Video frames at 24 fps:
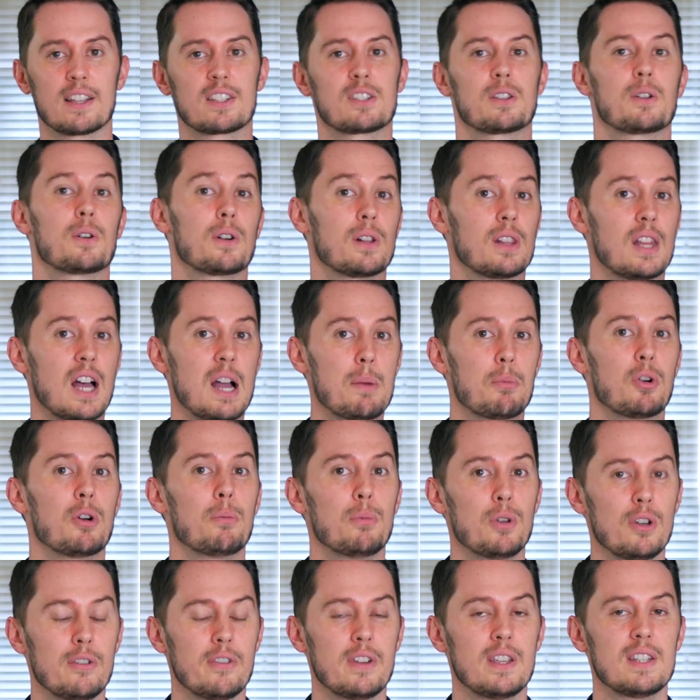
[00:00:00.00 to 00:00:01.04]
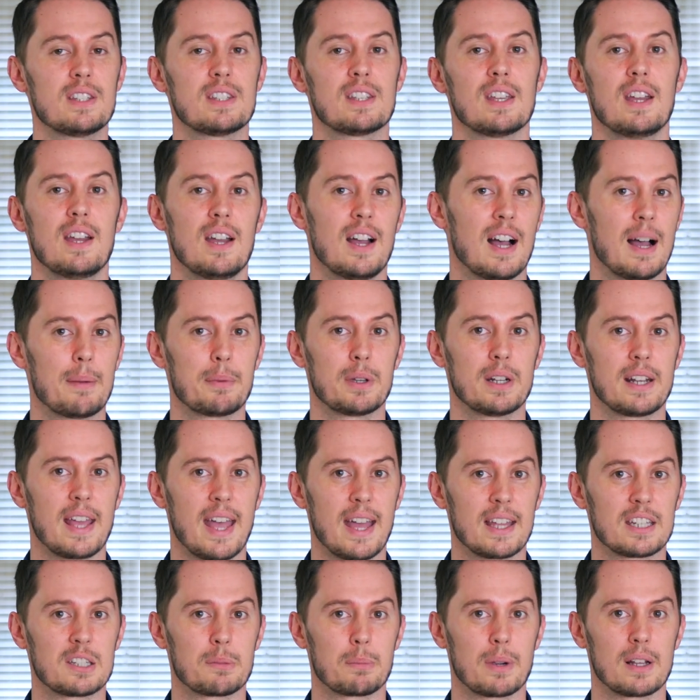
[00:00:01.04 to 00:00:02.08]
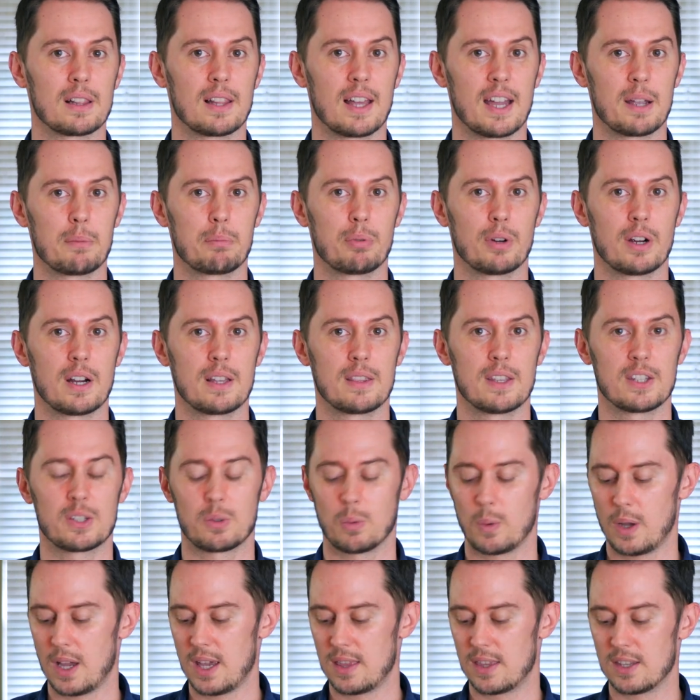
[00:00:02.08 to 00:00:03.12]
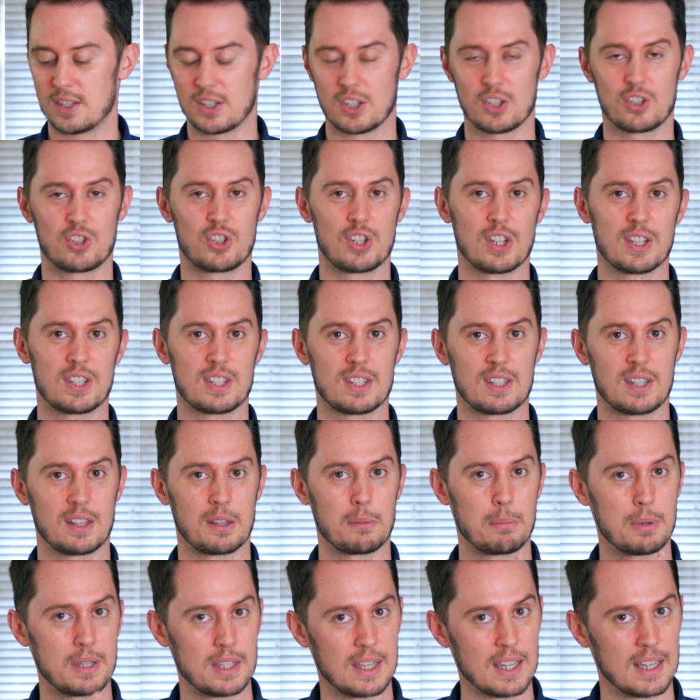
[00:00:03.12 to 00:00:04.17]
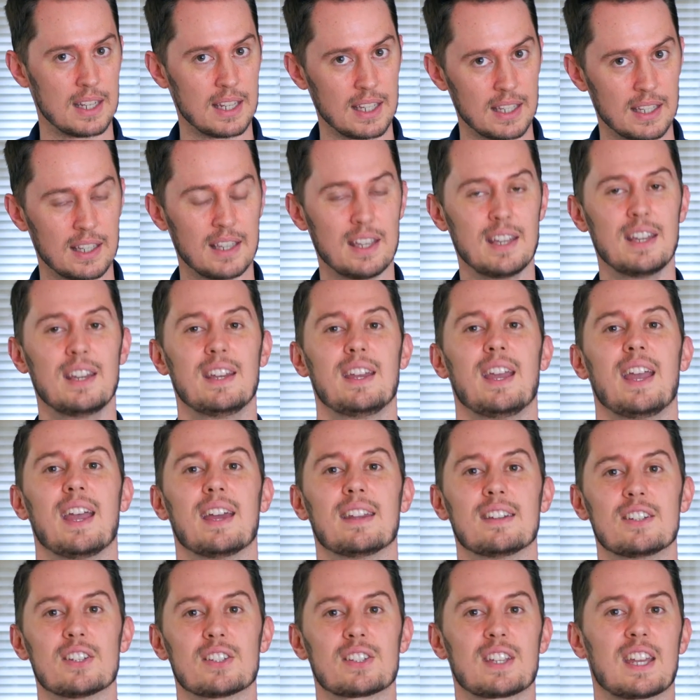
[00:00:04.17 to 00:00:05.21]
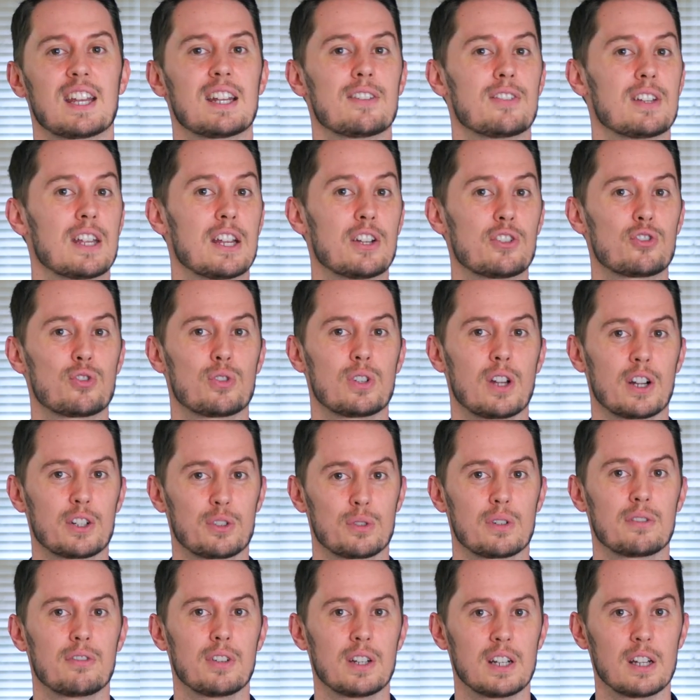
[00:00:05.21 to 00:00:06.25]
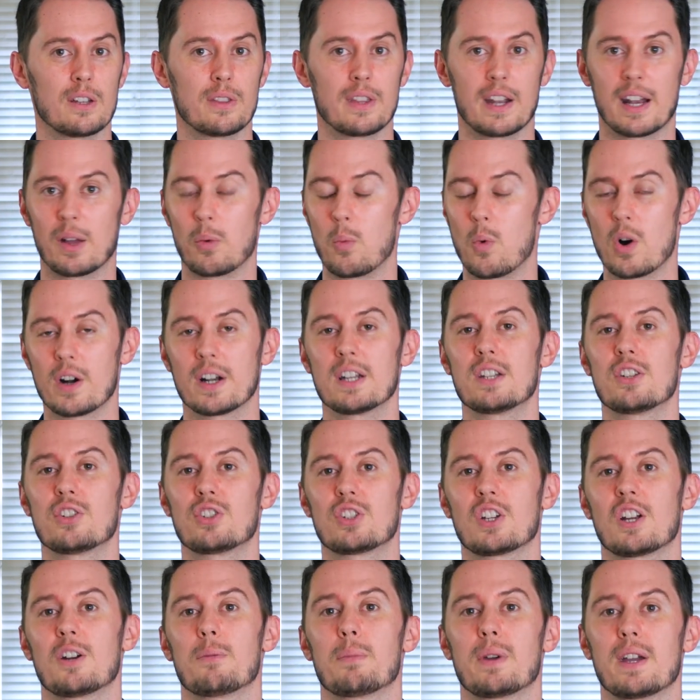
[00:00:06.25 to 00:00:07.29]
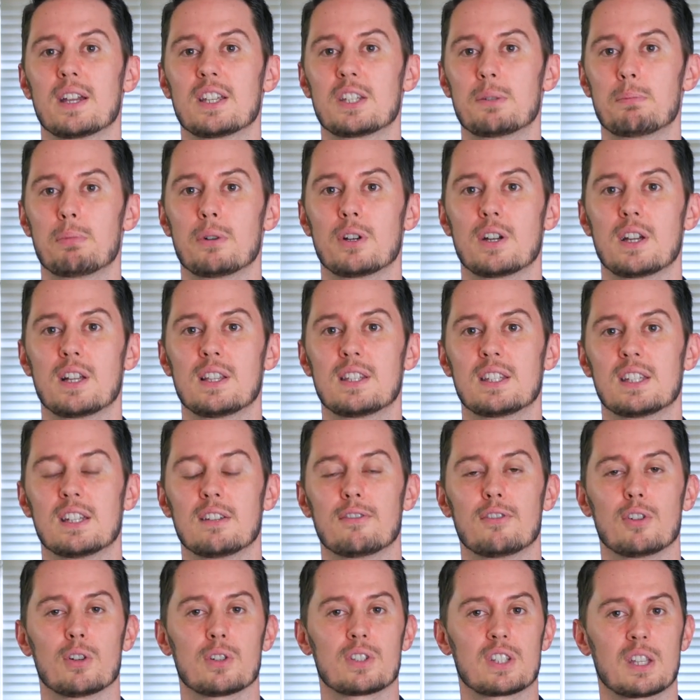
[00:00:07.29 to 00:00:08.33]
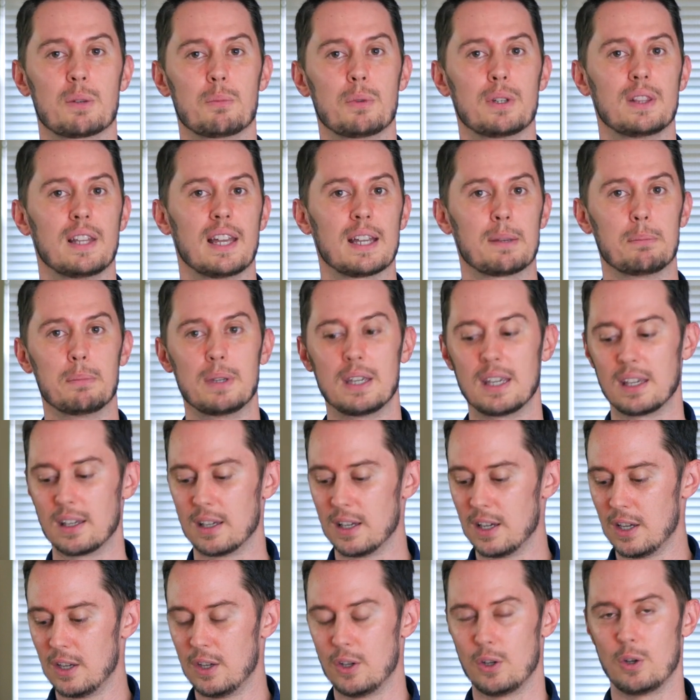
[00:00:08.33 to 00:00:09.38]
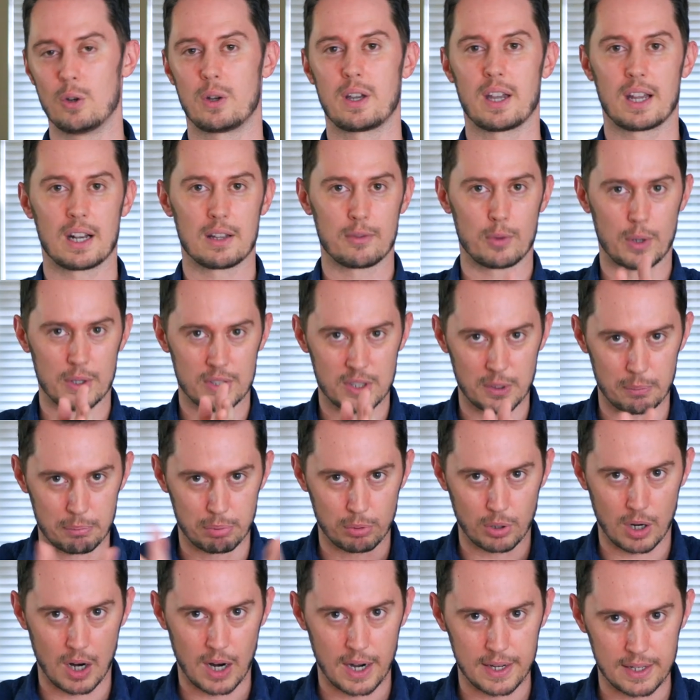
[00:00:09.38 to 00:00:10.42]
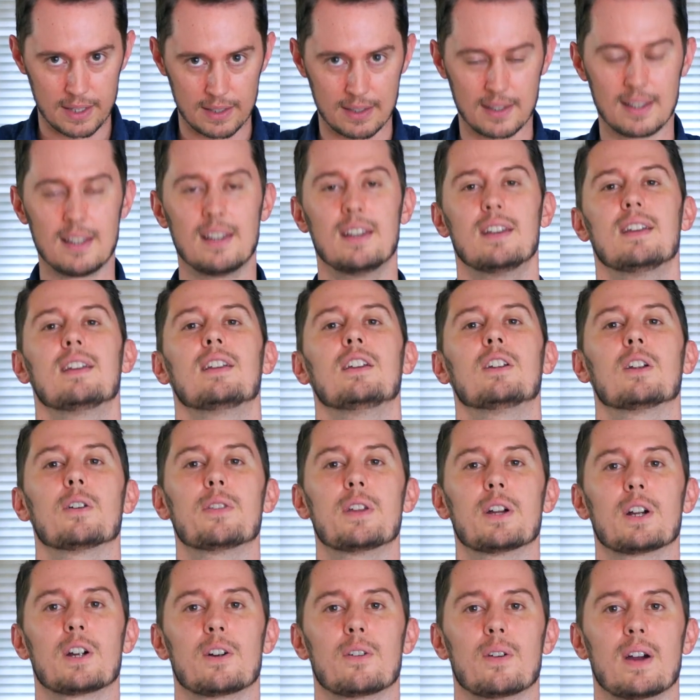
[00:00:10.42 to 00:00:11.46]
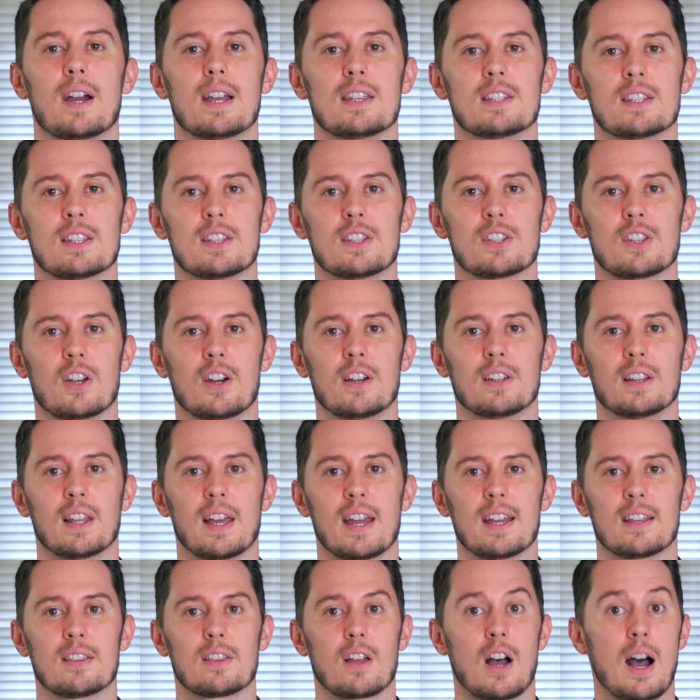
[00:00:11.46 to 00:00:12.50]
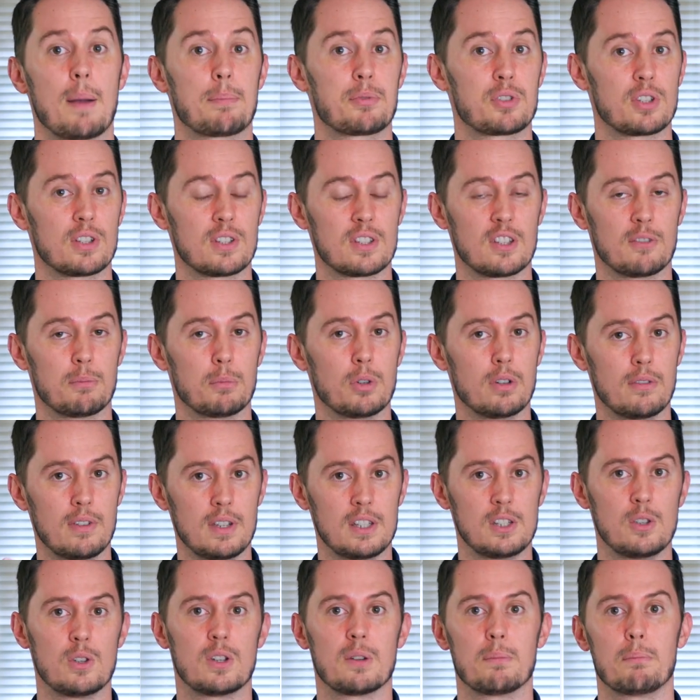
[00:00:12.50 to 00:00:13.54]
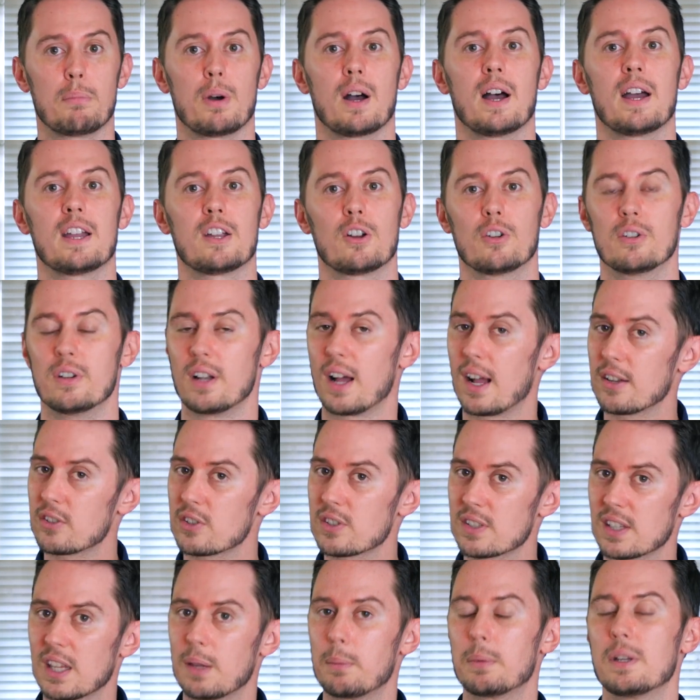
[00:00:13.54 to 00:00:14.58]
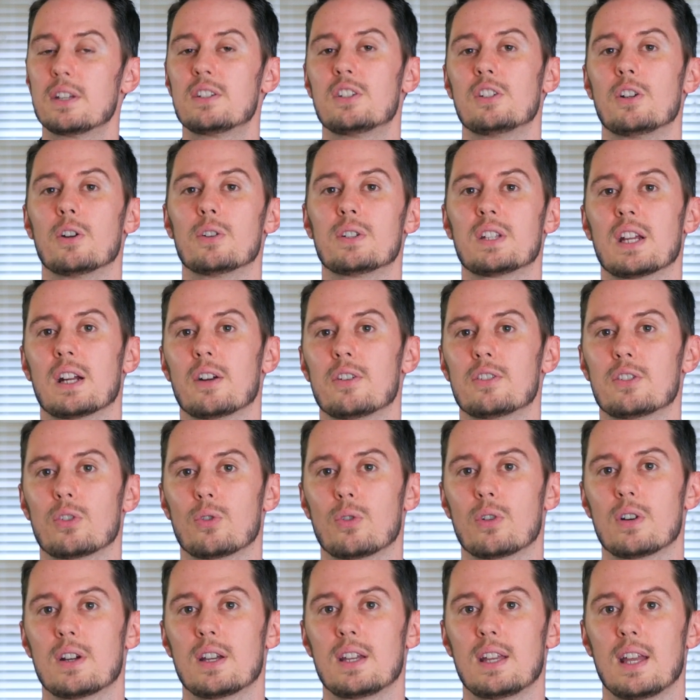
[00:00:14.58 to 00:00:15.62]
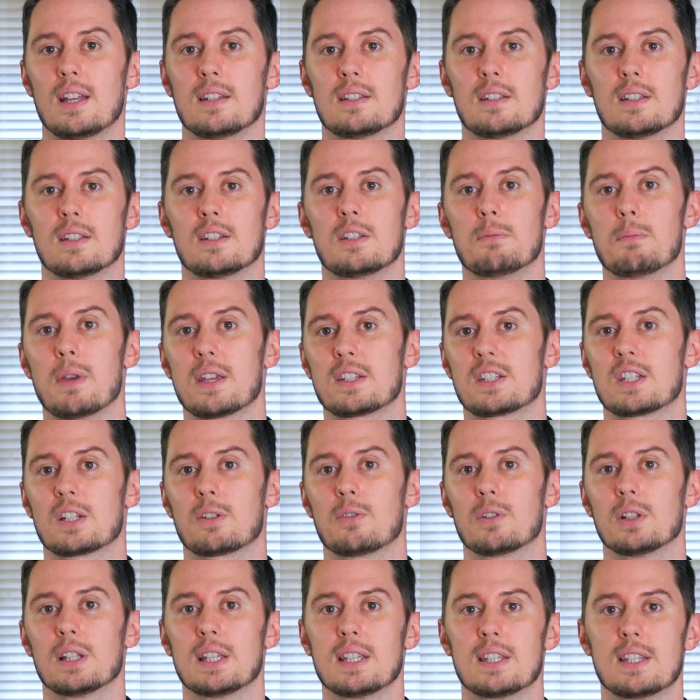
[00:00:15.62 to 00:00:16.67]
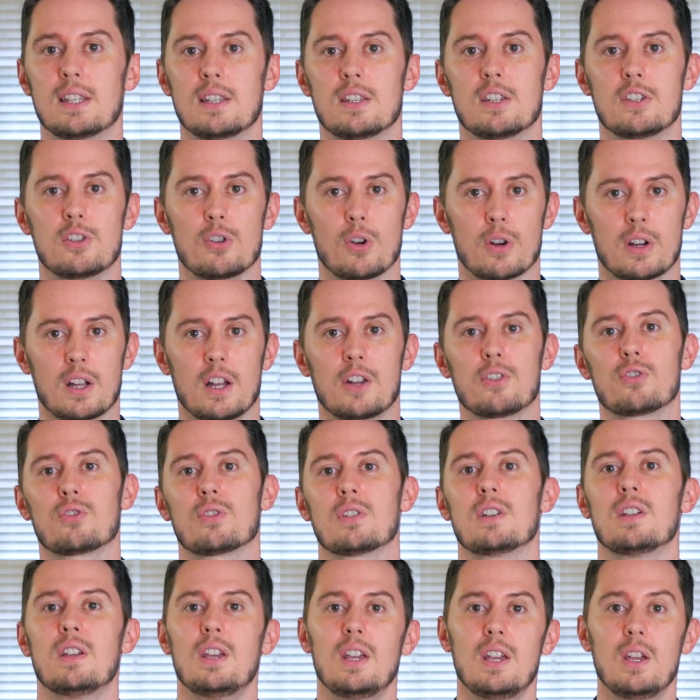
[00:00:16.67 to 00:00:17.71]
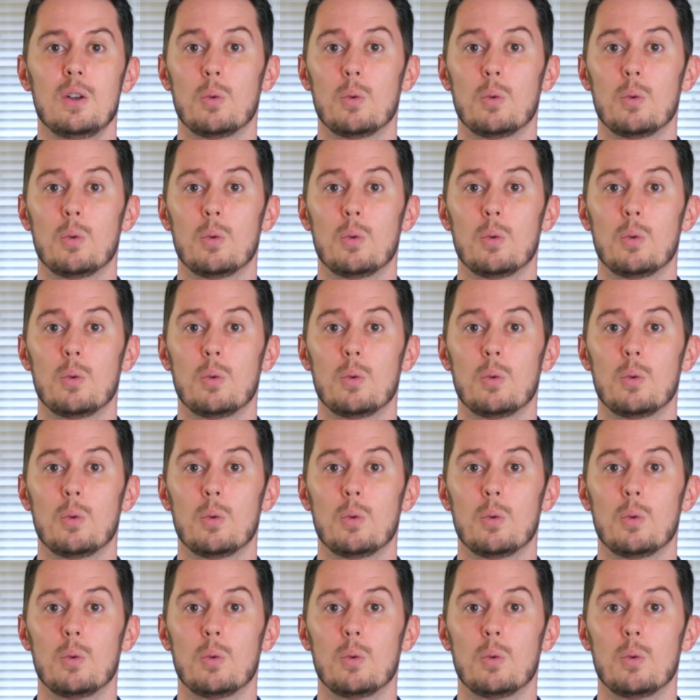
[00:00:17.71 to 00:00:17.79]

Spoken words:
So there are a lot more movies I'm going to add to my library this way. This is just the beginning and just kind of an introductory video that I wanted to share my experience. And if you're someone like me who kind of wants to broaden, you know, their horizons on like the options of movies you can buy, you're not just limited to your territory and to domestic releases in your country.